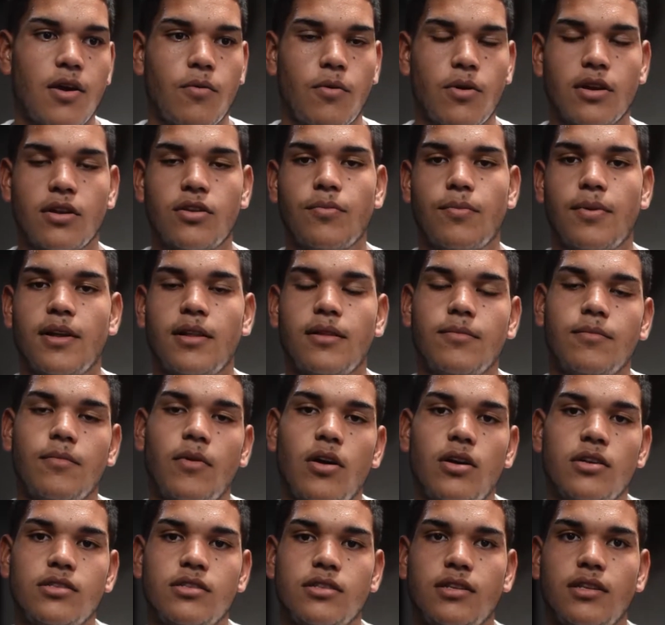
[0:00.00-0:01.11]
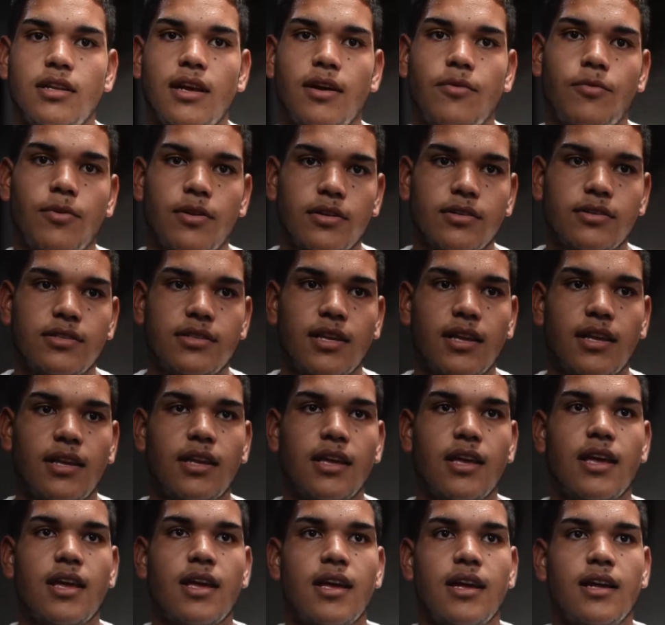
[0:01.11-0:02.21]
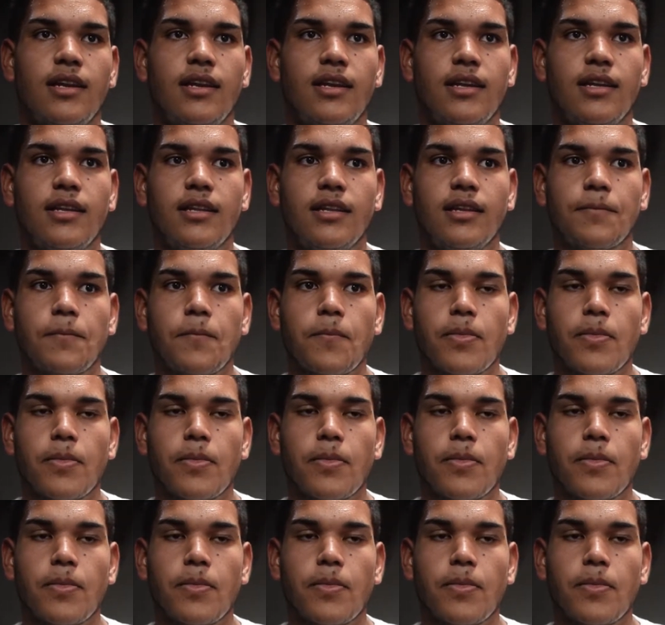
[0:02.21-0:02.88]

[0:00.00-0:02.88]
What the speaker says: want to build muscle, I want to stay lean.